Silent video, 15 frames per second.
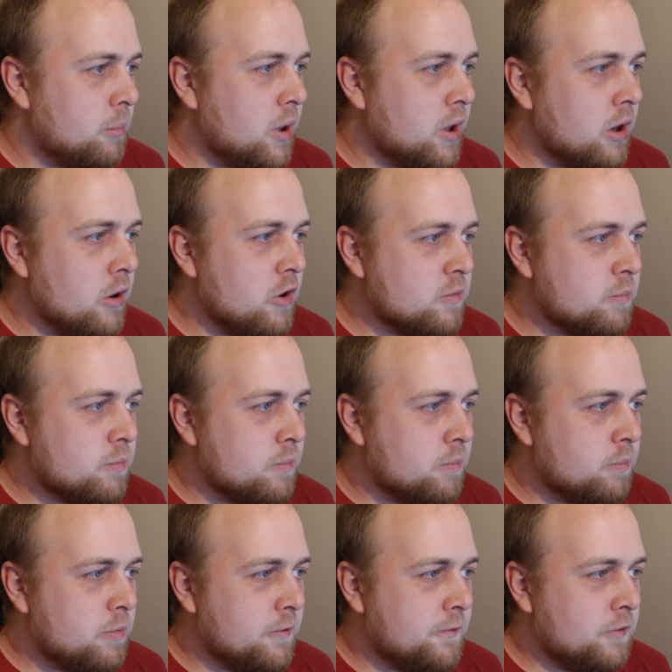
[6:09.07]
My notes:
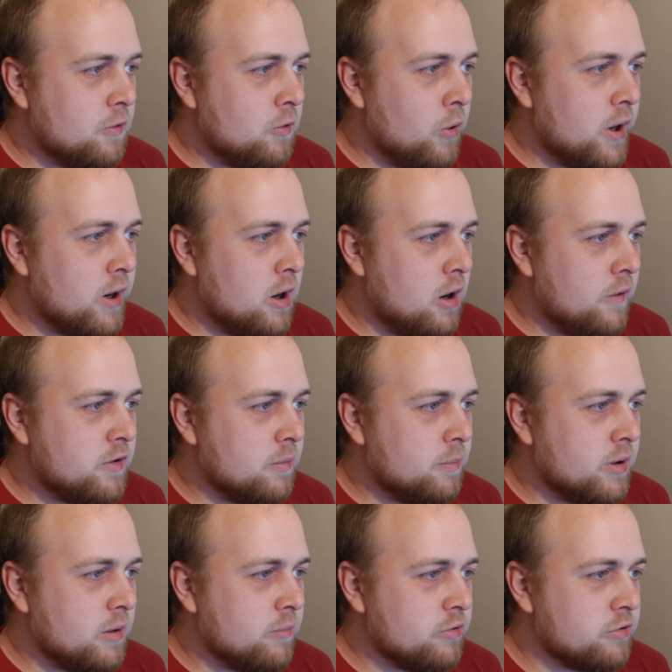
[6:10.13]
before and
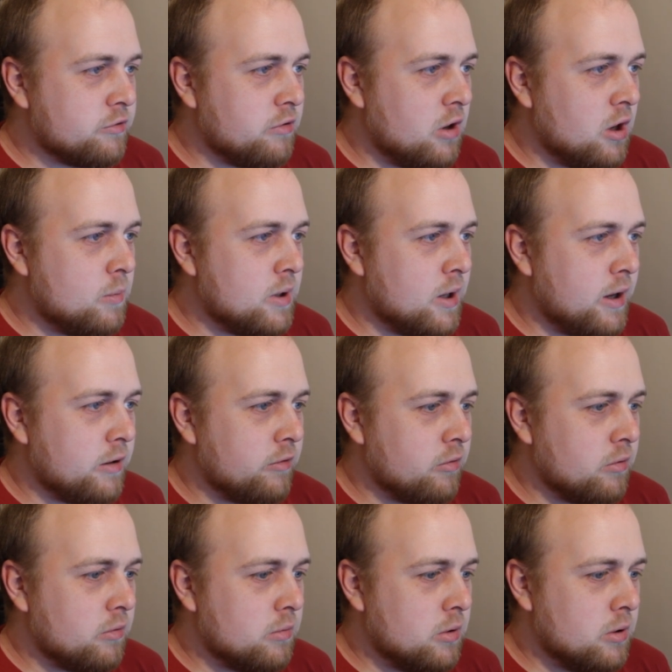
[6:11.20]
after being prescribed
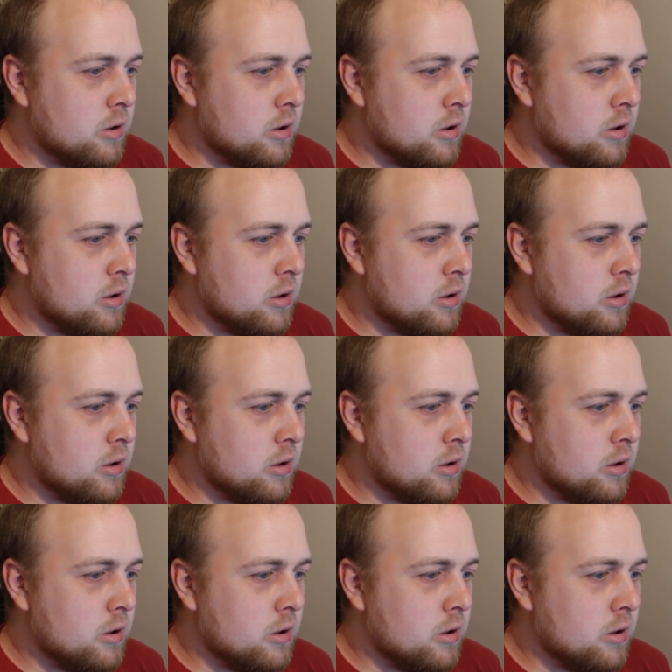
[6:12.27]
Adderall.